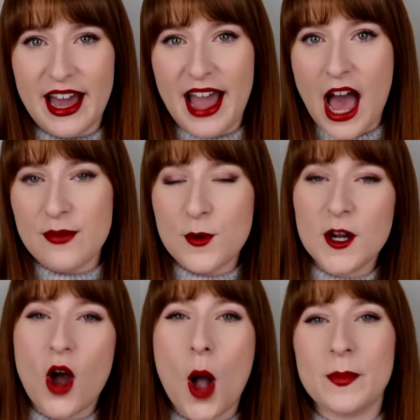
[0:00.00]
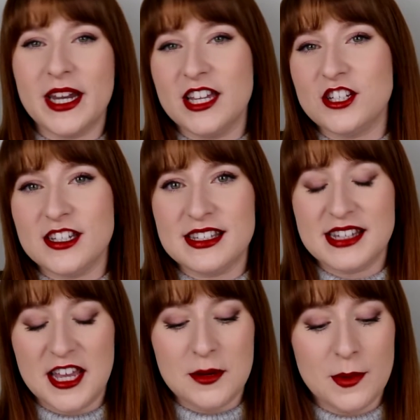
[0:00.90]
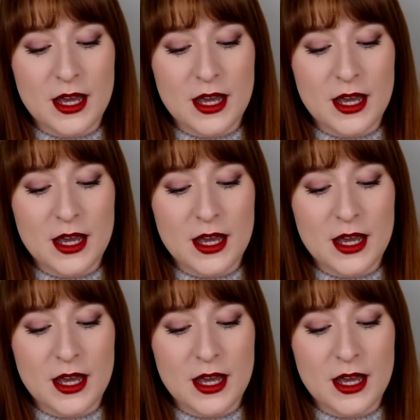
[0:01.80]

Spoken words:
I have more combination skin,